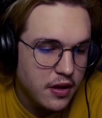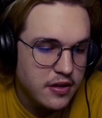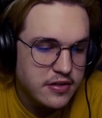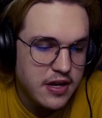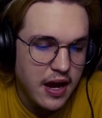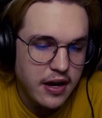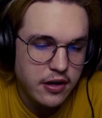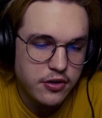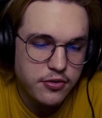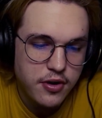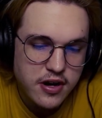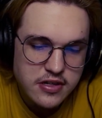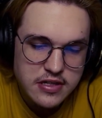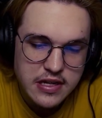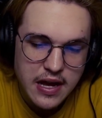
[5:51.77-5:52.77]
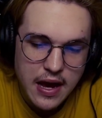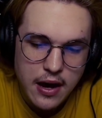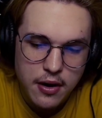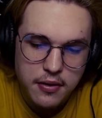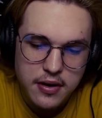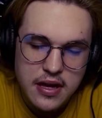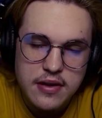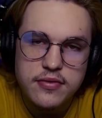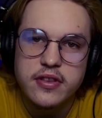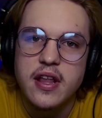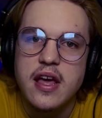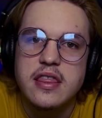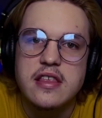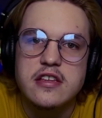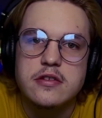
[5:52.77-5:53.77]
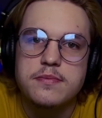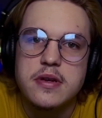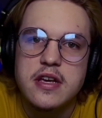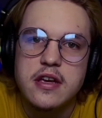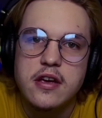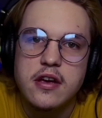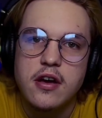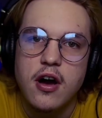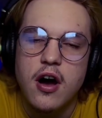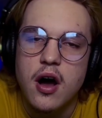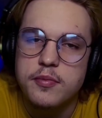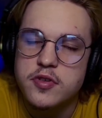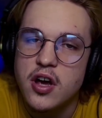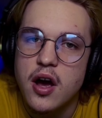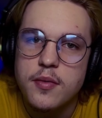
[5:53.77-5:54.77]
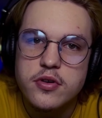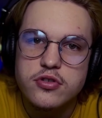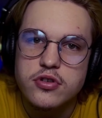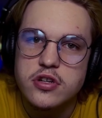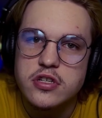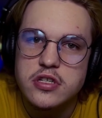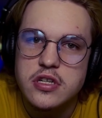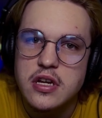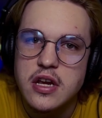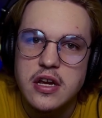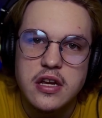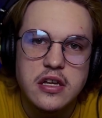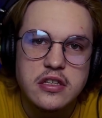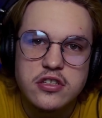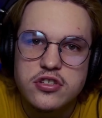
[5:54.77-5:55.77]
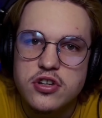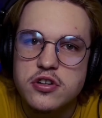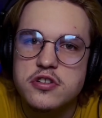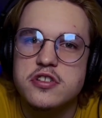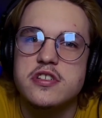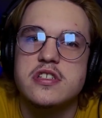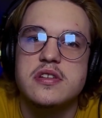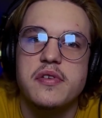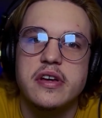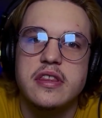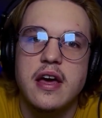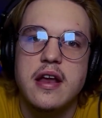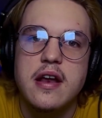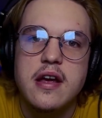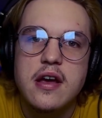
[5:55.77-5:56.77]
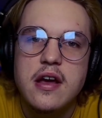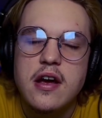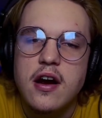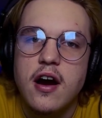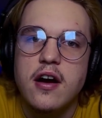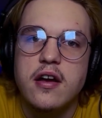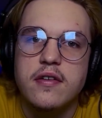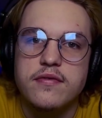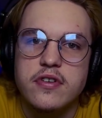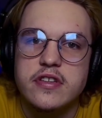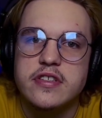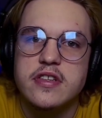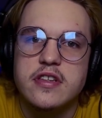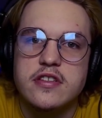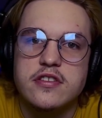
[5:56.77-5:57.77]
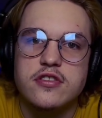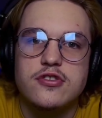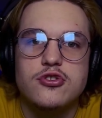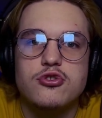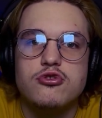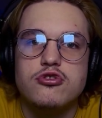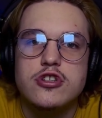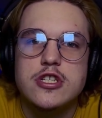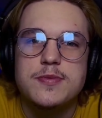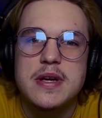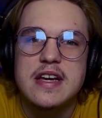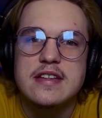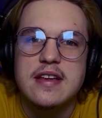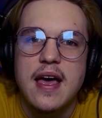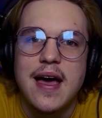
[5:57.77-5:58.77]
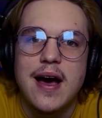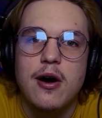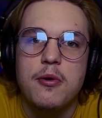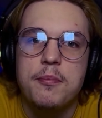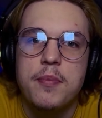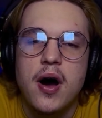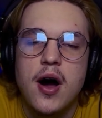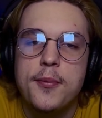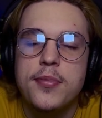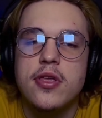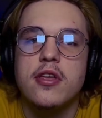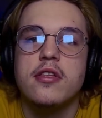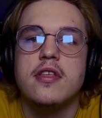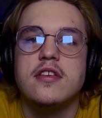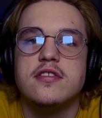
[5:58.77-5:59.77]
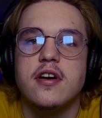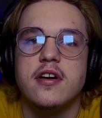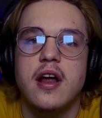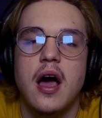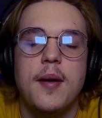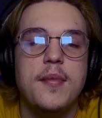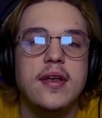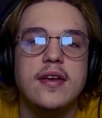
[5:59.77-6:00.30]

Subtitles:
kind of crazy how even like these big optometrists and surgeons and stuff like that are convinced that this is true just because of how popular these are now. I mean,